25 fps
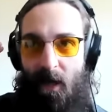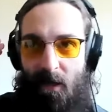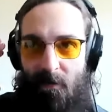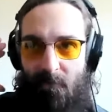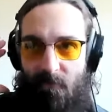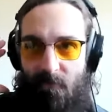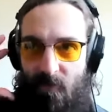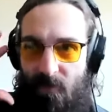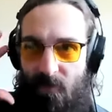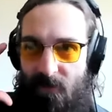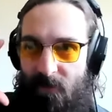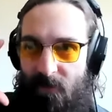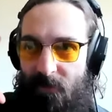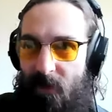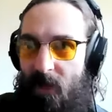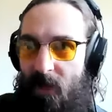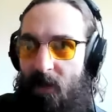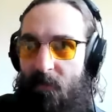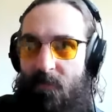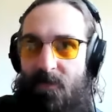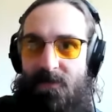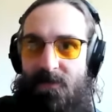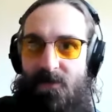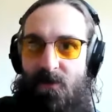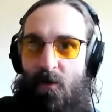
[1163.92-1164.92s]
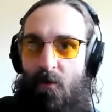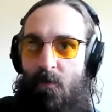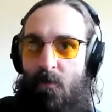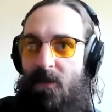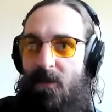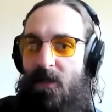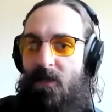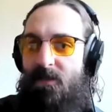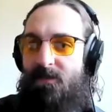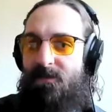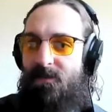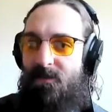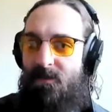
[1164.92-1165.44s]
everything that happens in
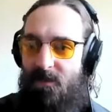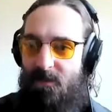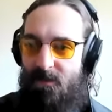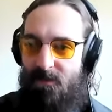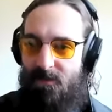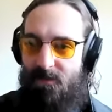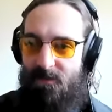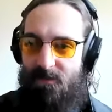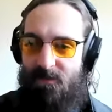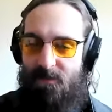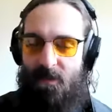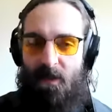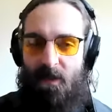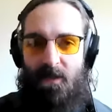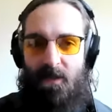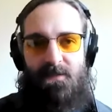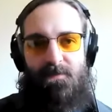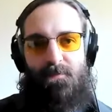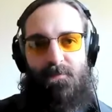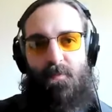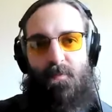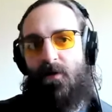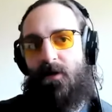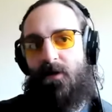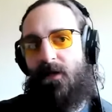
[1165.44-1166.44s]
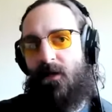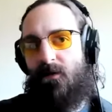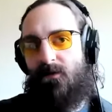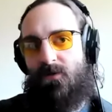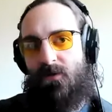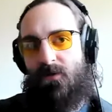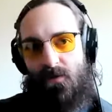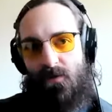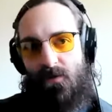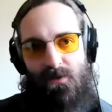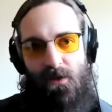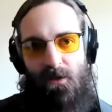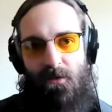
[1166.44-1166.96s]
OBS is exported out
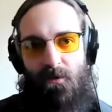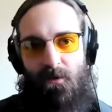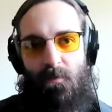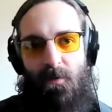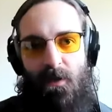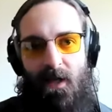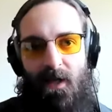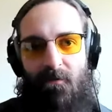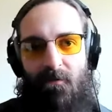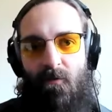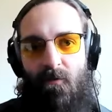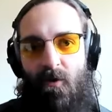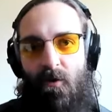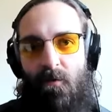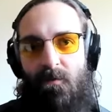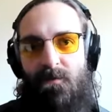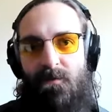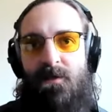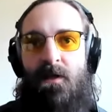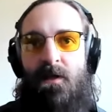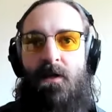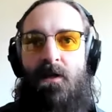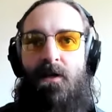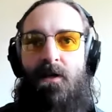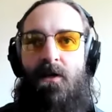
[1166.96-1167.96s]
to those other platforms.